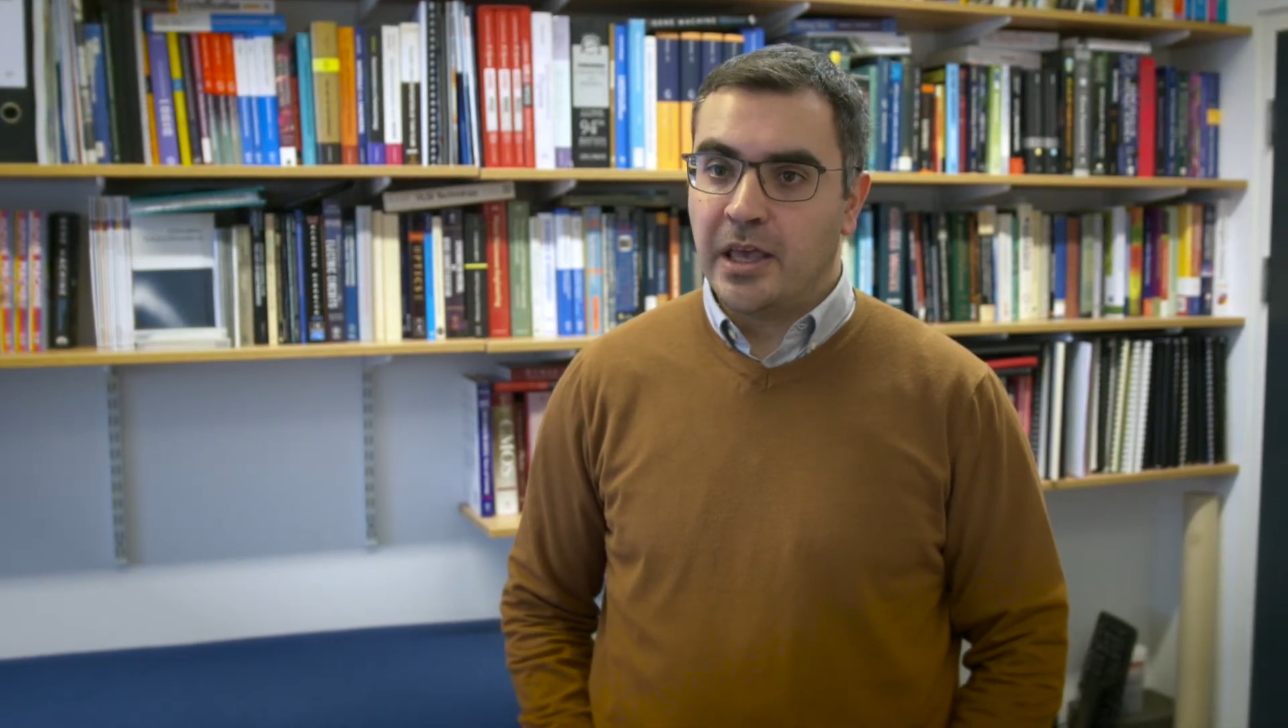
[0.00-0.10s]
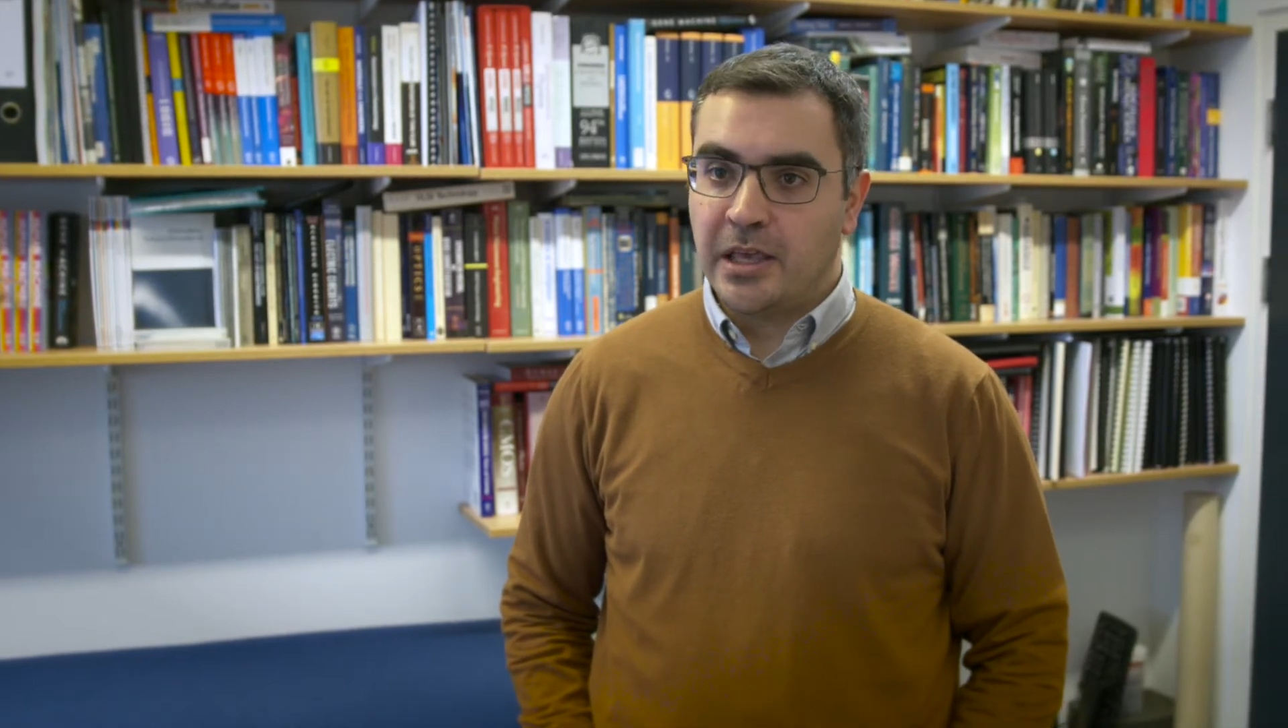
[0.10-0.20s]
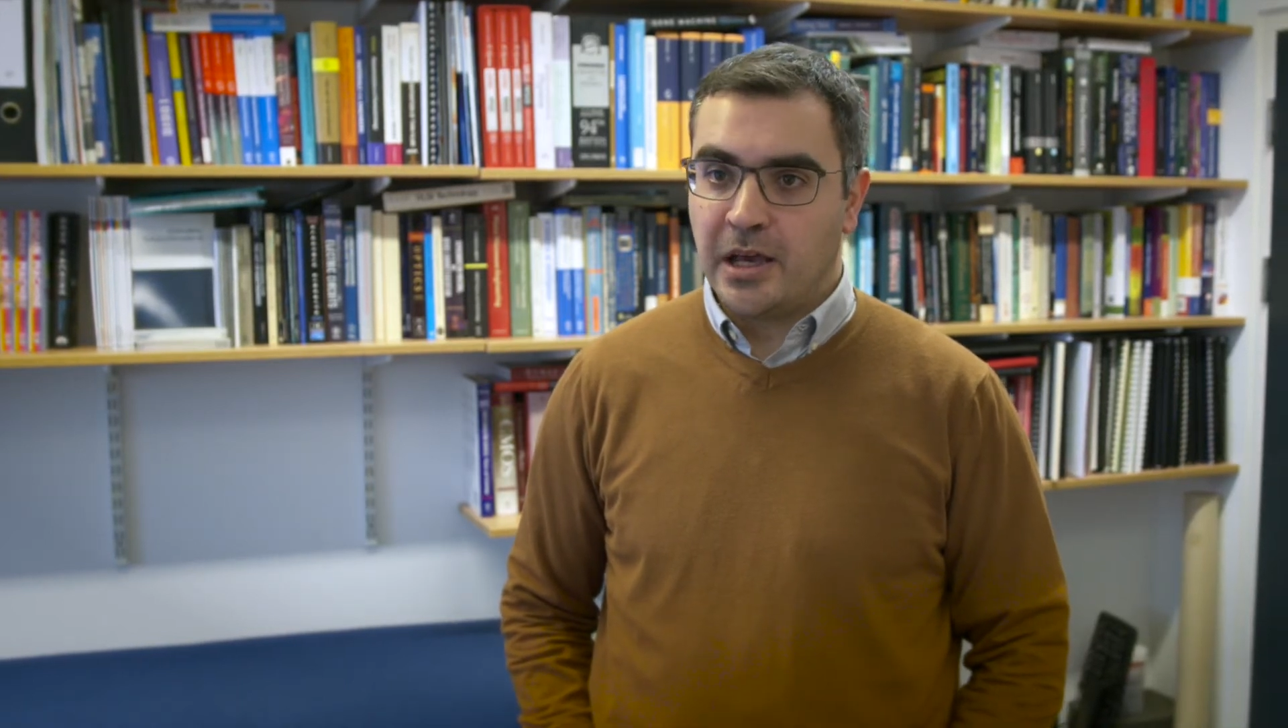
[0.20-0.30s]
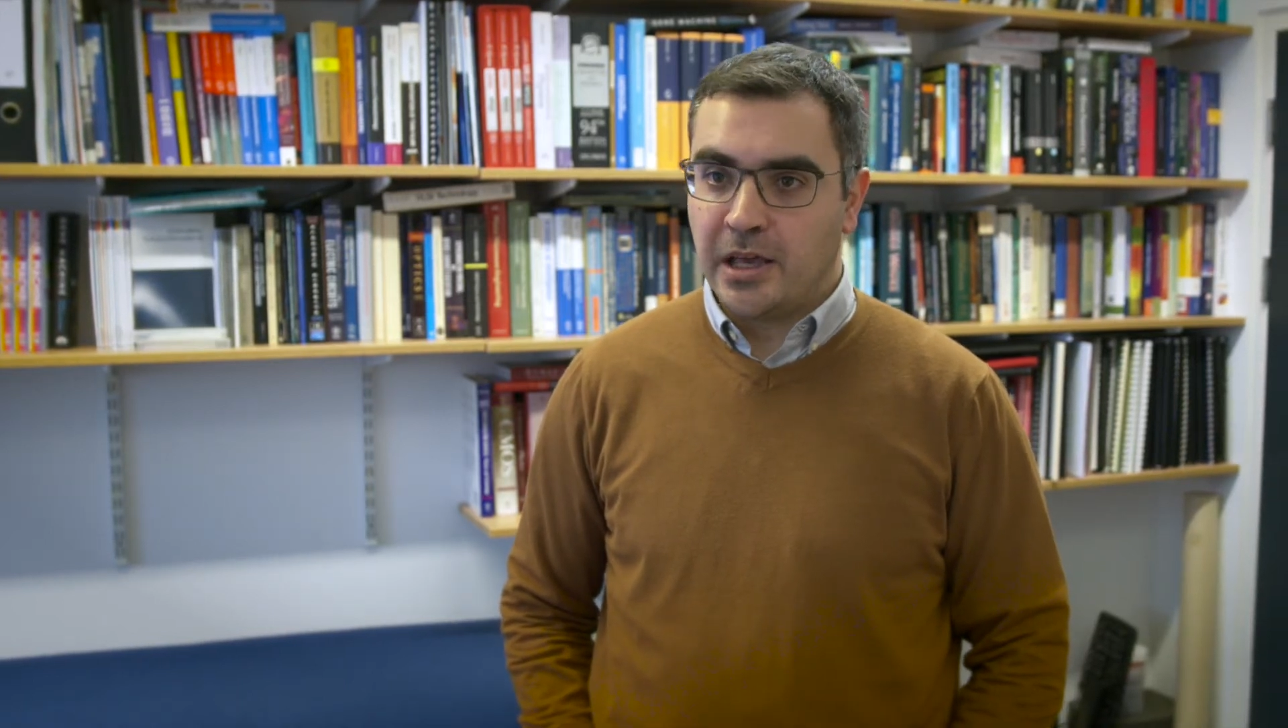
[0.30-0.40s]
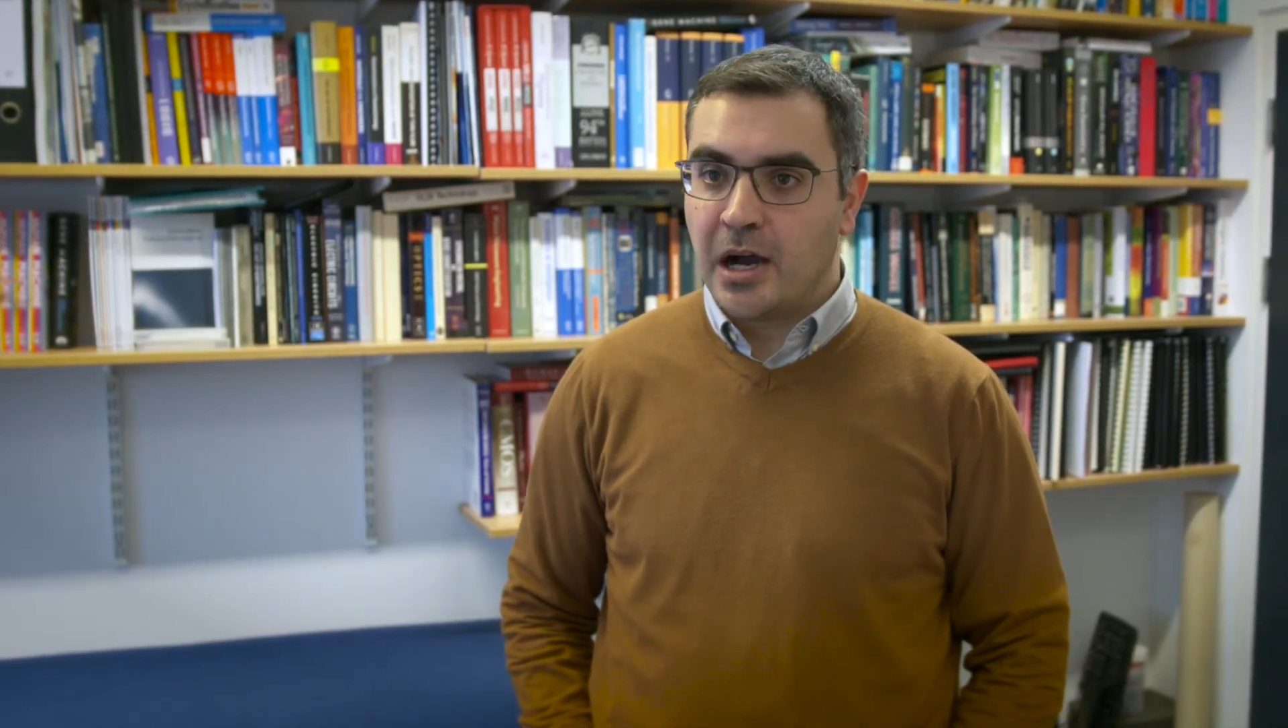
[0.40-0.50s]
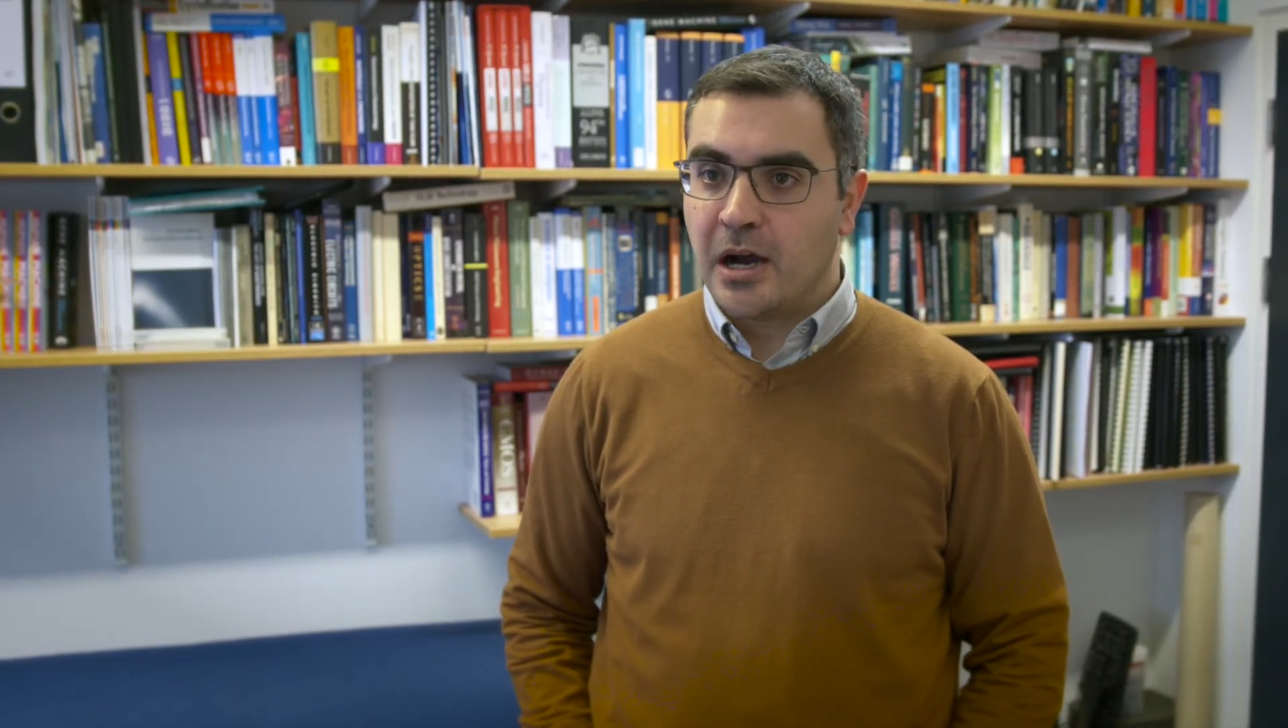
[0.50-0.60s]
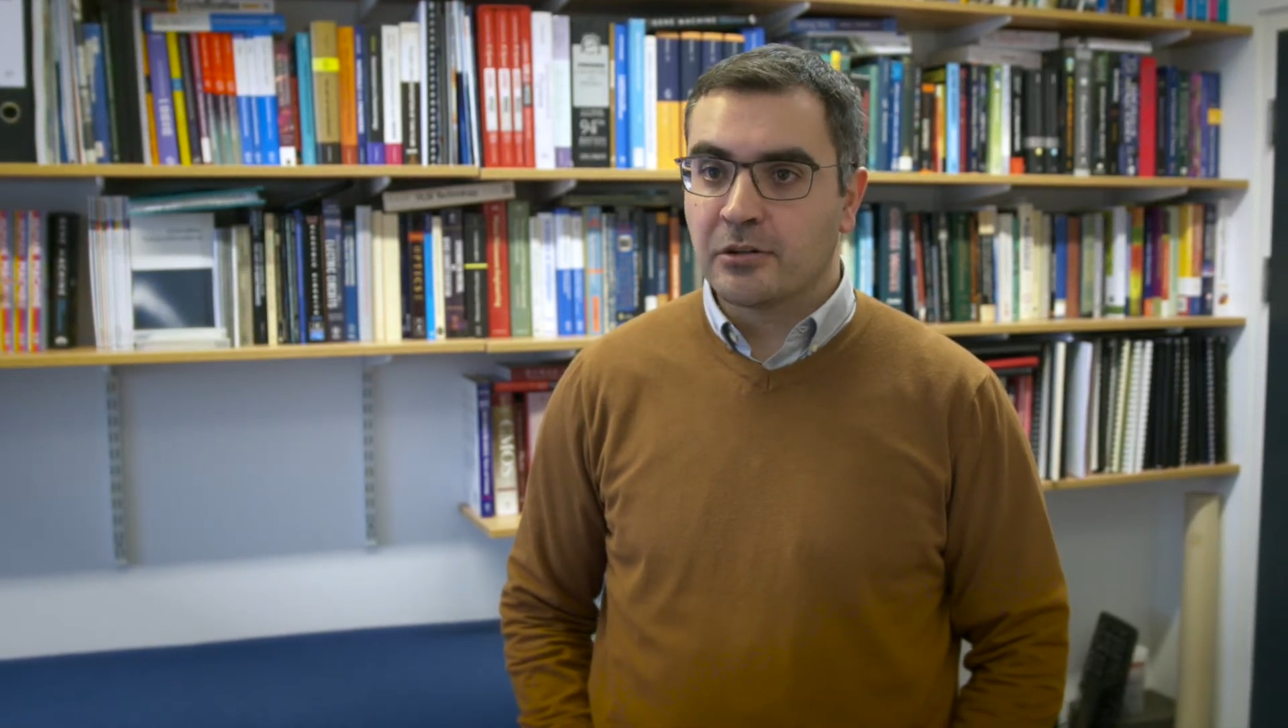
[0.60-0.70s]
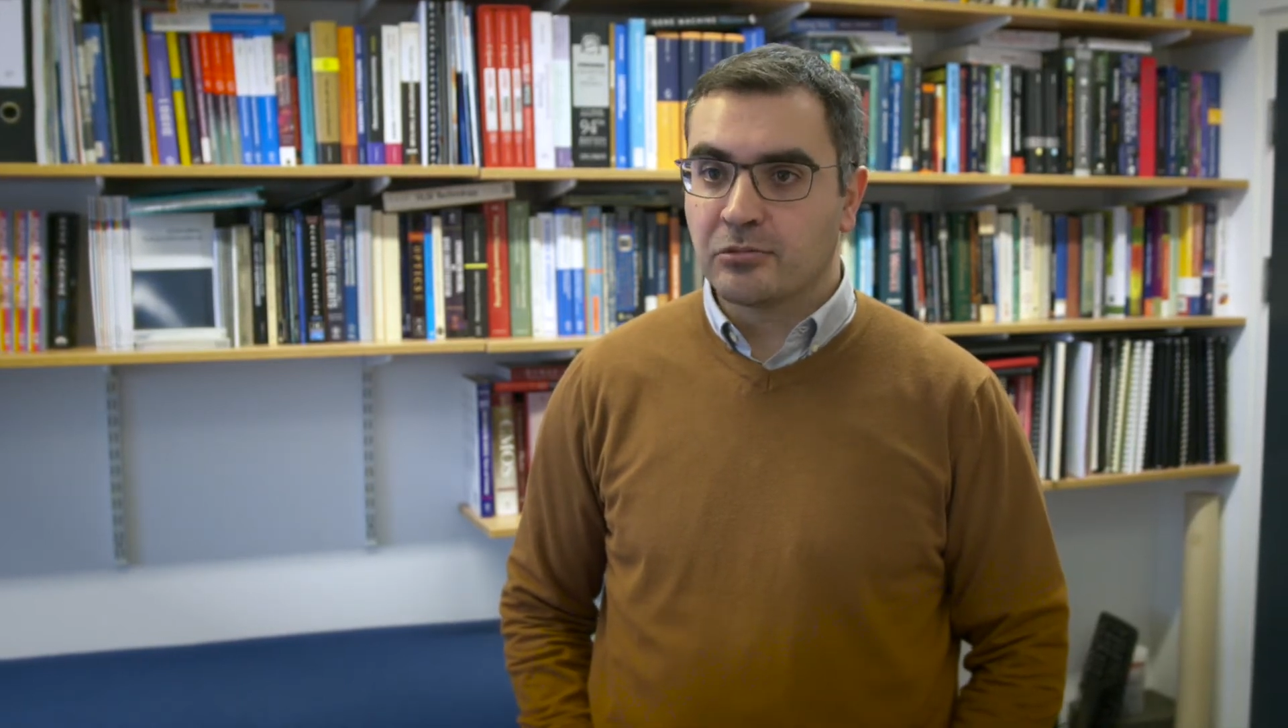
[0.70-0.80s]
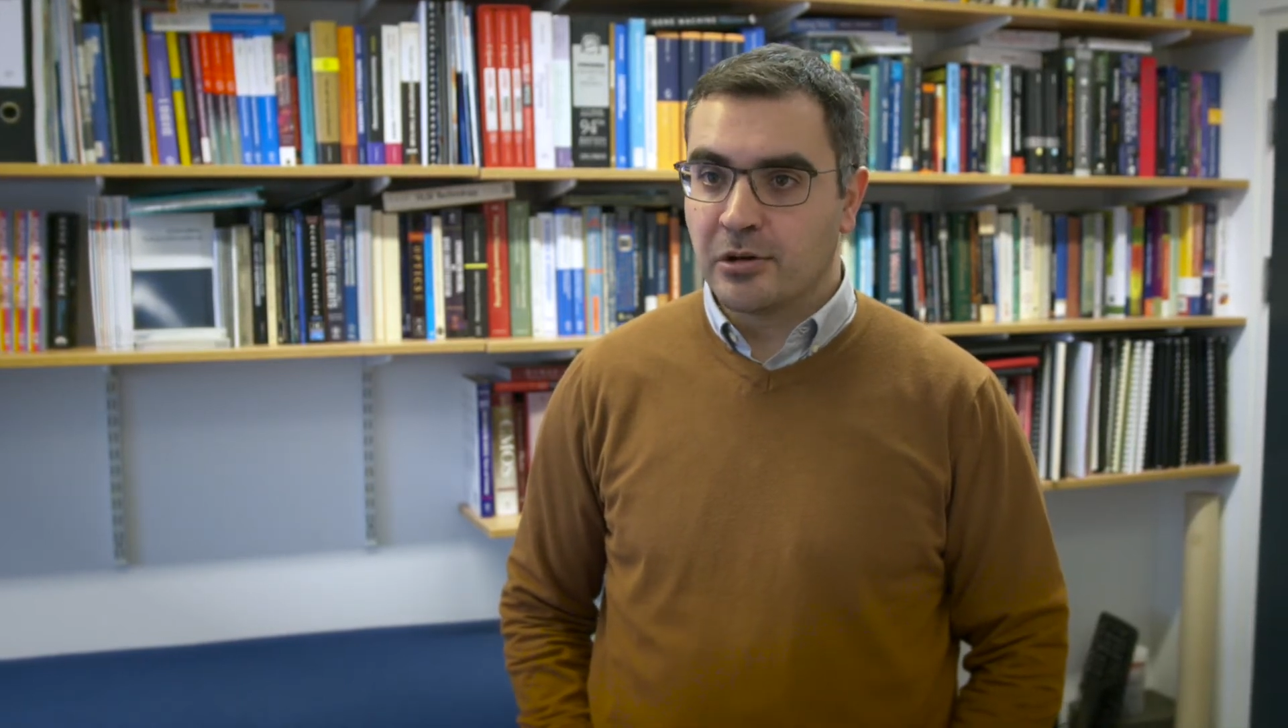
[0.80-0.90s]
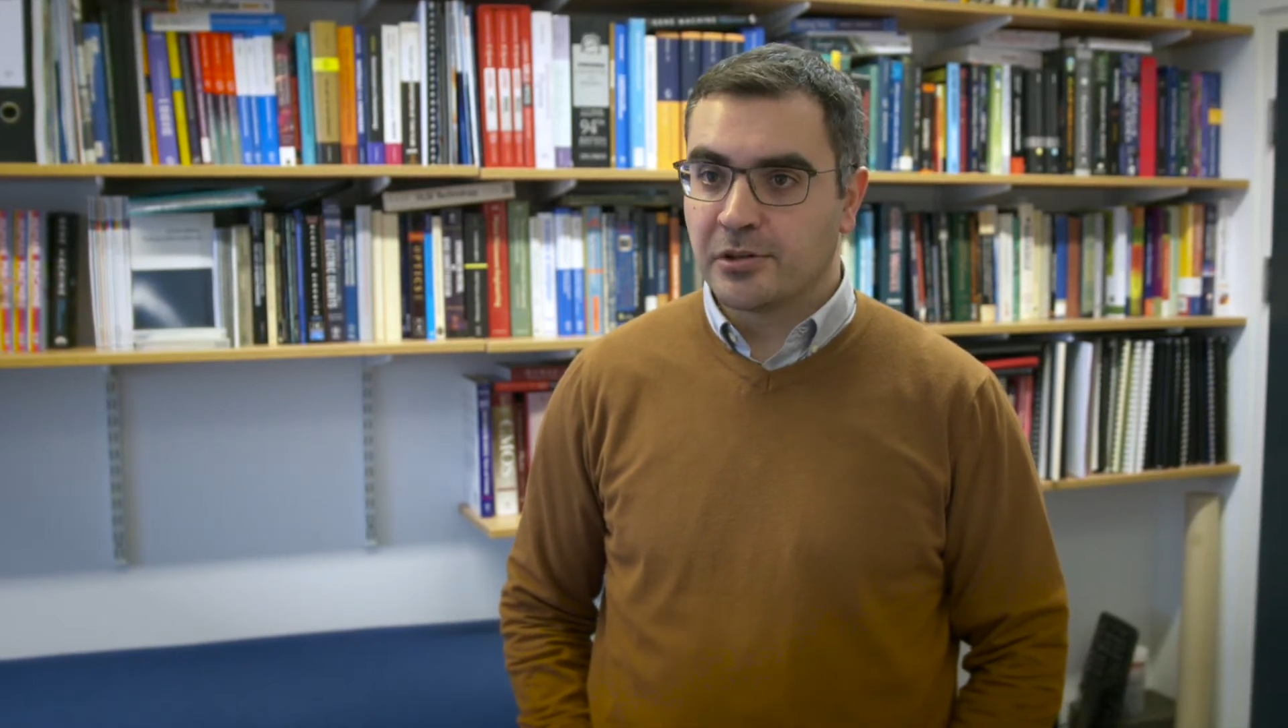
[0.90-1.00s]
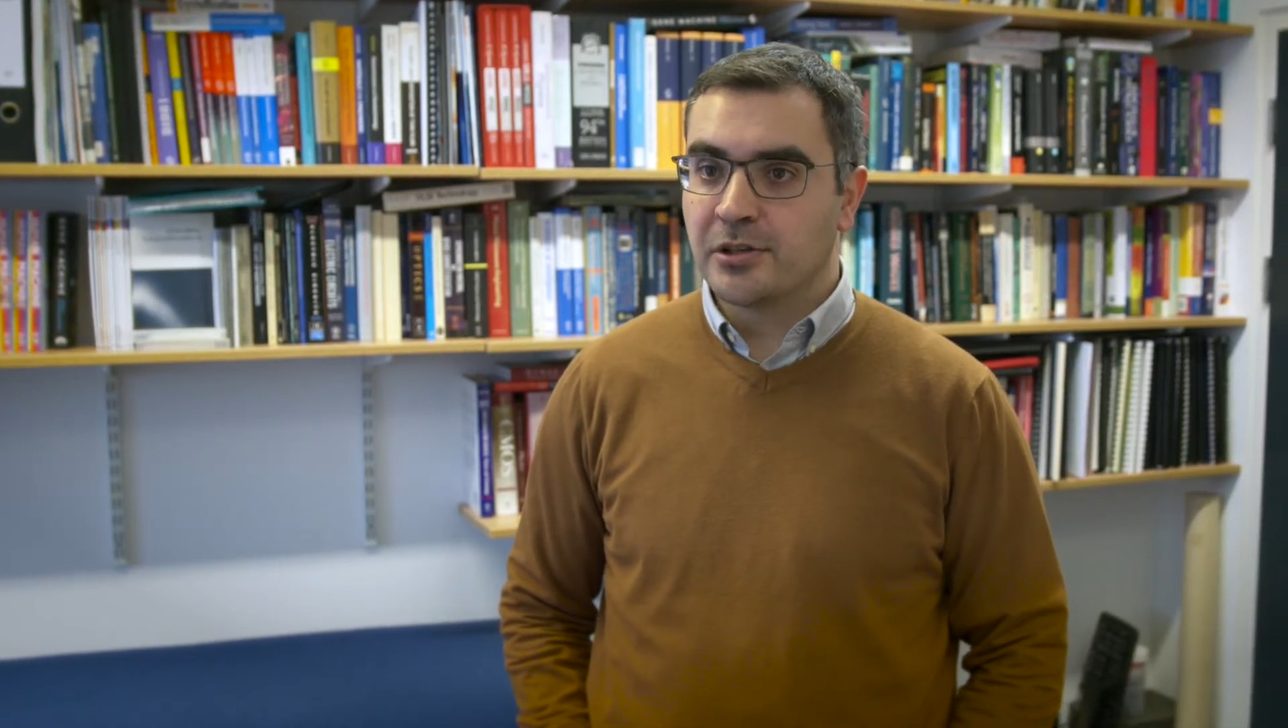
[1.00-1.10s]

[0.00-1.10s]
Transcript: AI hardware